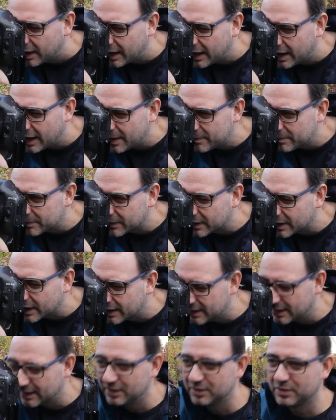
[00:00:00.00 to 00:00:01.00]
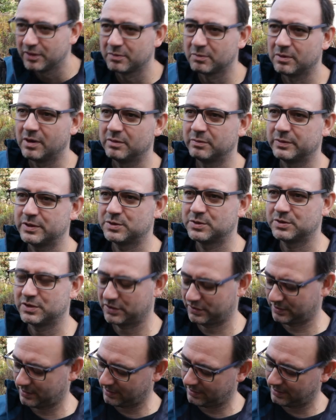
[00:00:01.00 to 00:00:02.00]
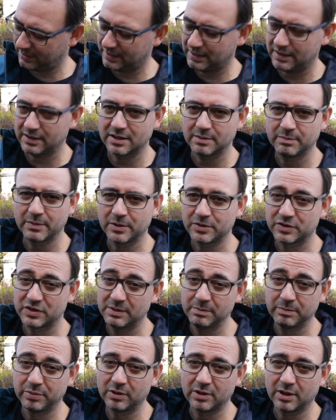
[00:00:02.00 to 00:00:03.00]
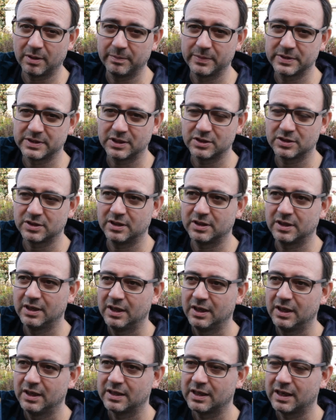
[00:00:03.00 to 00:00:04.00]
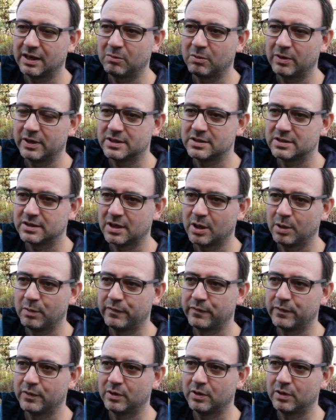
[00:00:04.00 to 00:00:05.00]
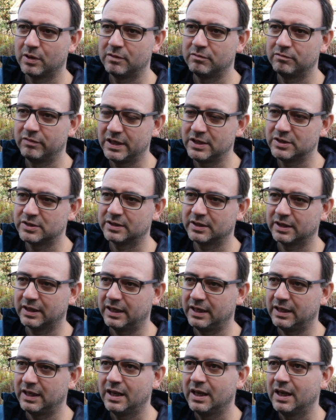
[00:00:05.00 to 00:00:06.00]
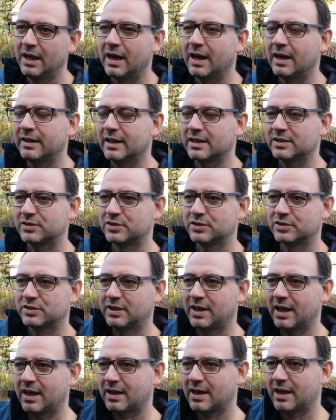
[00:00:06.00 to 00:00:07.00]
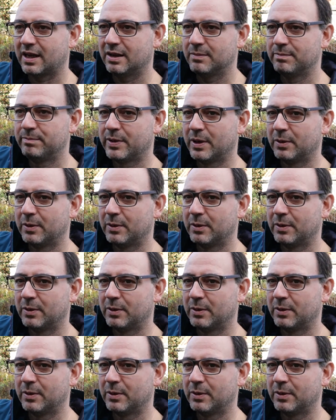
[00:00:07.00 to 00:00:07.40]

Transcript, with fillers: Um, and then another one, which is just the, the most simple composition that I wanted to go for originally, and that's just to get kind of